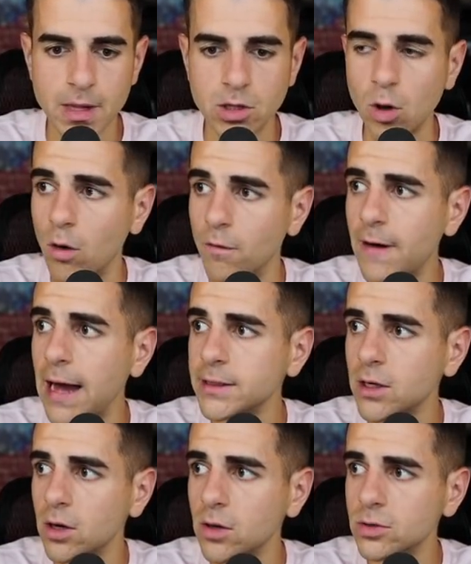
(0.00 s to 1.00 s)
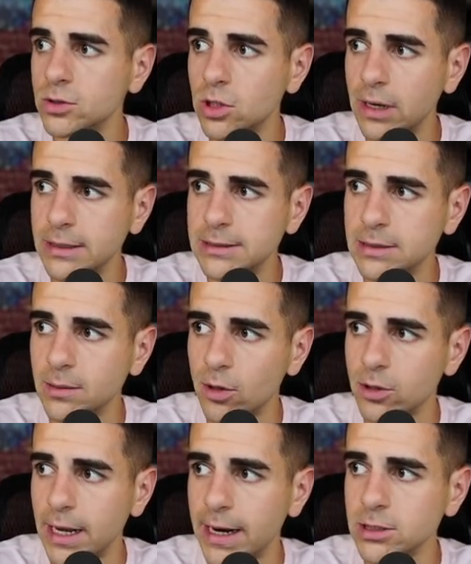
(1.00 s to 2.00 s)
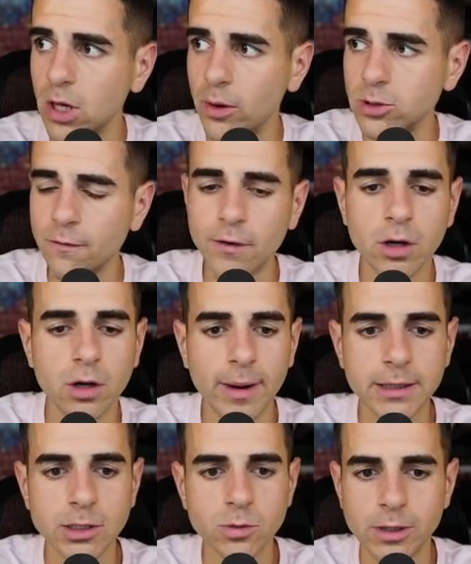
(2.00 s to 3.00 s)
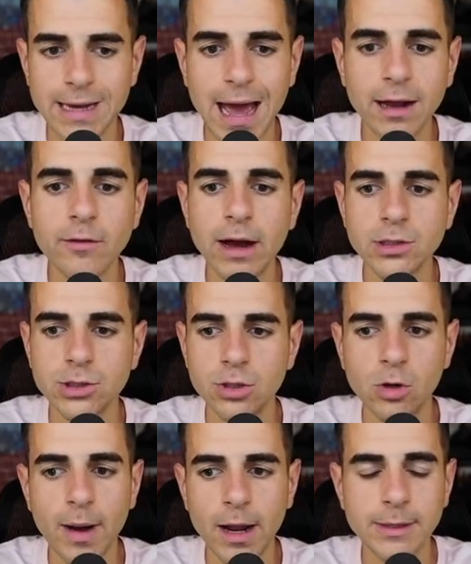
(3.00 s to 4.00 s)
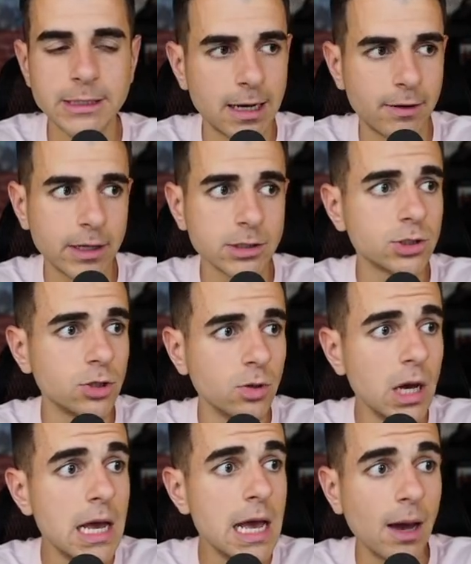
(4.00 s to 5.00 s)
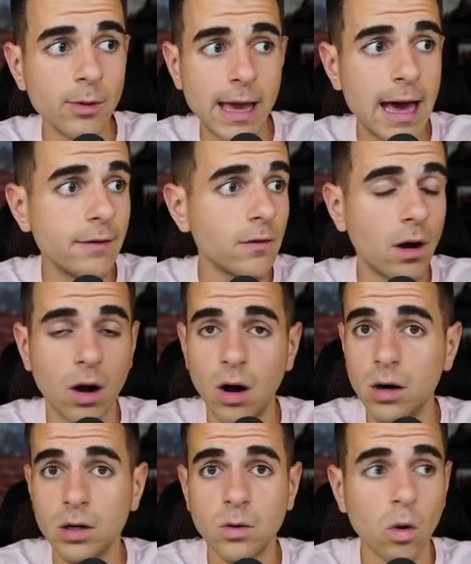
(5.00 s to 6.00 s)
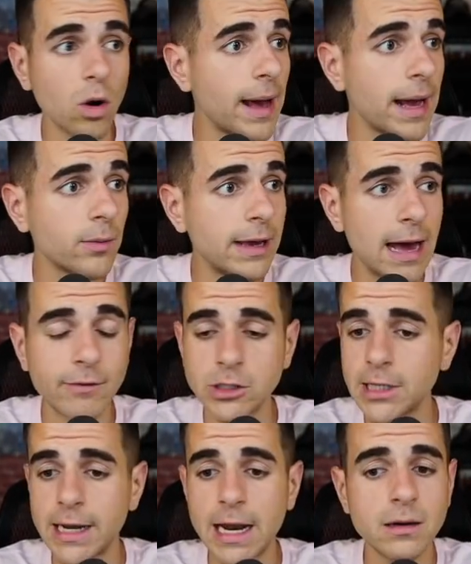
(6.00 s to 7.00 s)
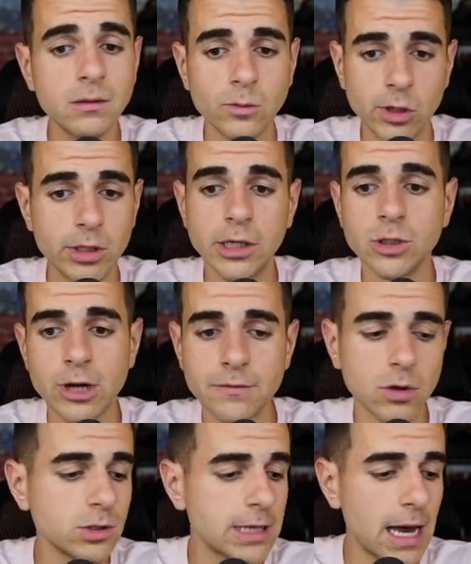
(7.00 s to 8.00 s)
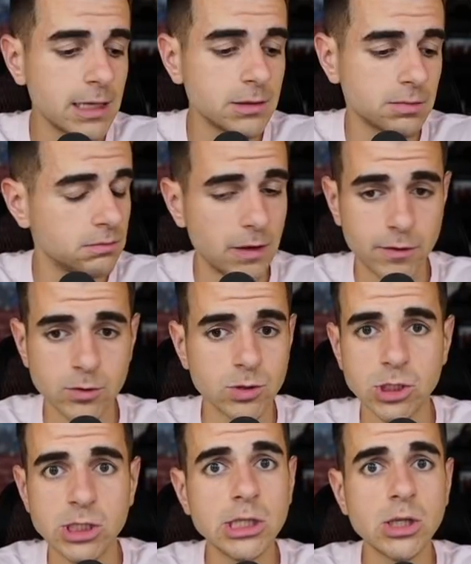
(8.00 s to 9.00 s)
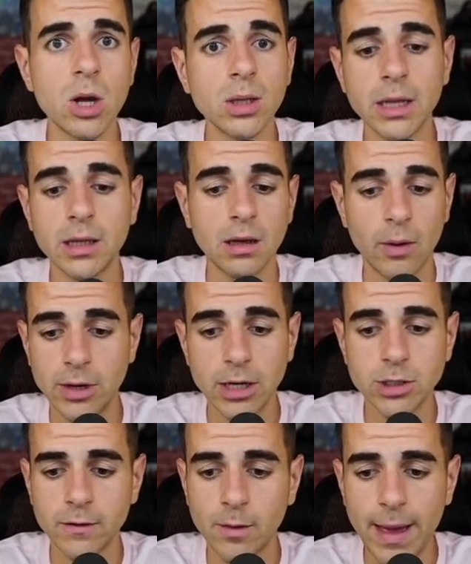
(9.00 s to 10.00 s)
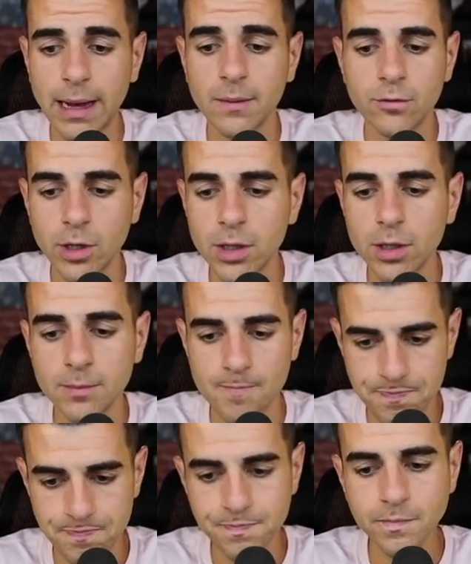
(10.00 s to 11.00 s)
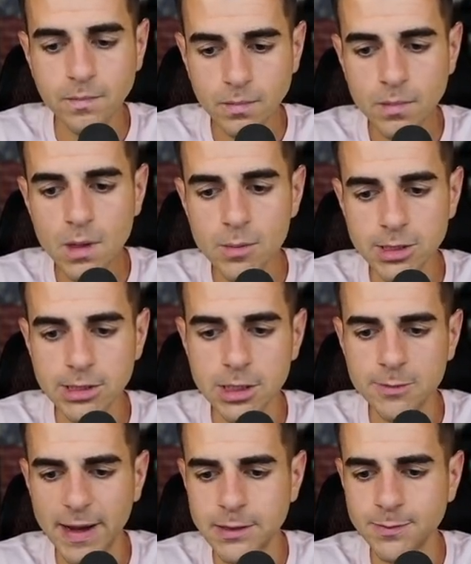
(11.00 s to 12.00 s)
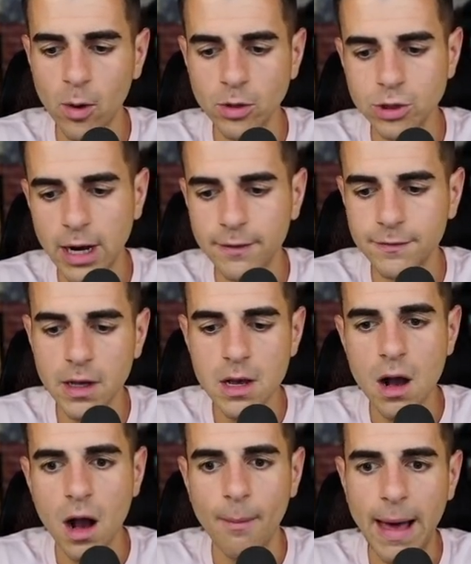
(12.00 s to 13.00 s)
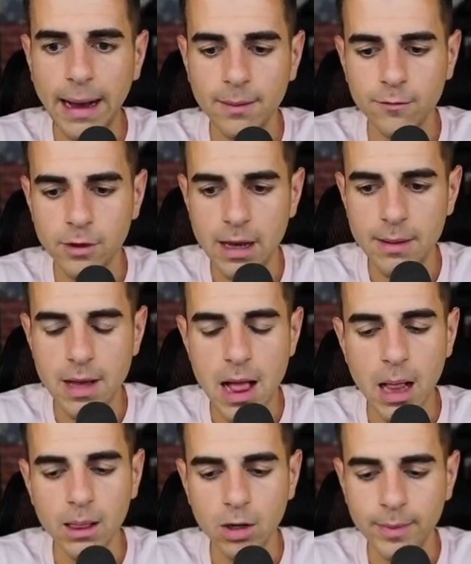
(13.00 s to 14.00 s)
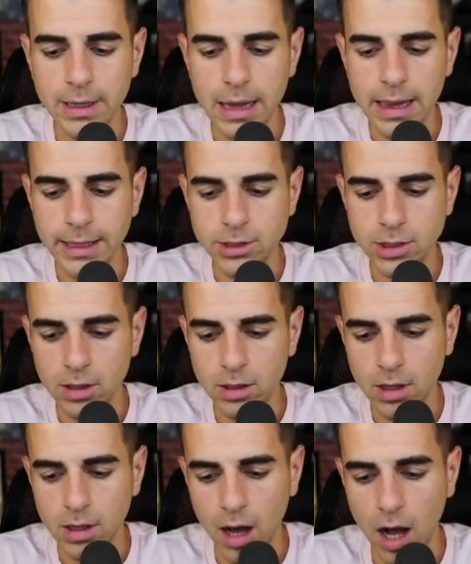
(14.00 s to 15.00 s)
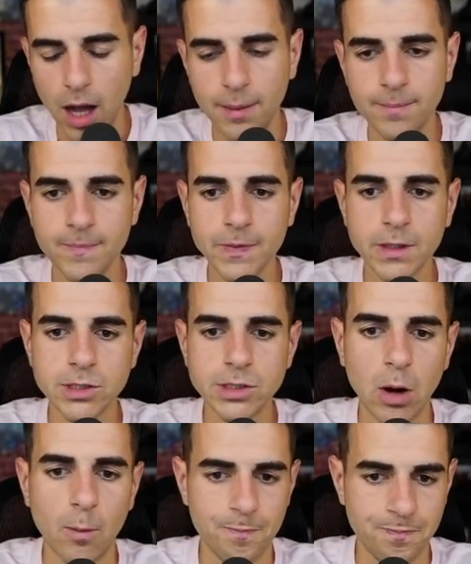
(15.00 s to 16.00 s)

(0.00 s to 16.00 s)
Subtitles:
Noah Font goes, so now you see some other tight ends going. So I feel good about this. We're 9 rounds through, about to be 10 rounds through, and we have our quarterback. We have our tight end. We don't need to draft those guys. If this was a season-long league, I would not draft a backup for either. But since it's best ball, we'll draft a backup for them a little bit later on. So